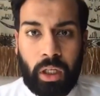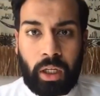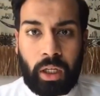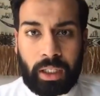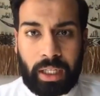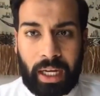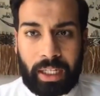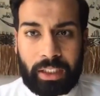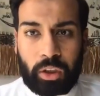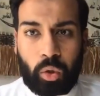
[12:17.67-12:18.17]

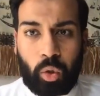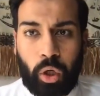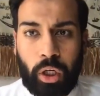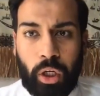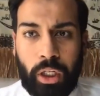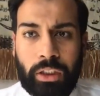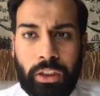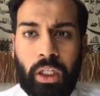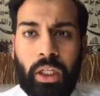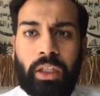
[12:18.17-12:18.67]

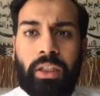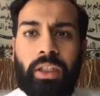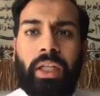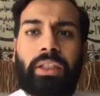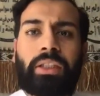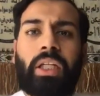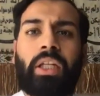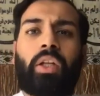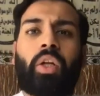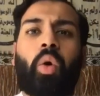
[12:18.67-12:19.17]
categories, they
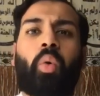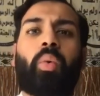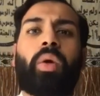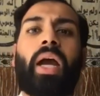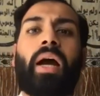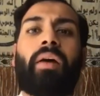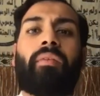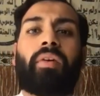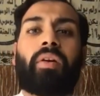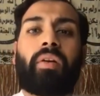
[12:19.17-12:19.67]
said, no, we
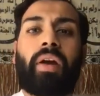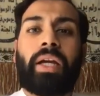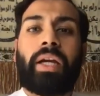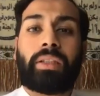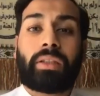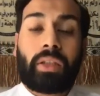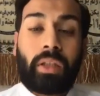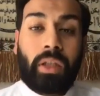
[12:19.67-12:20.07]
have a right.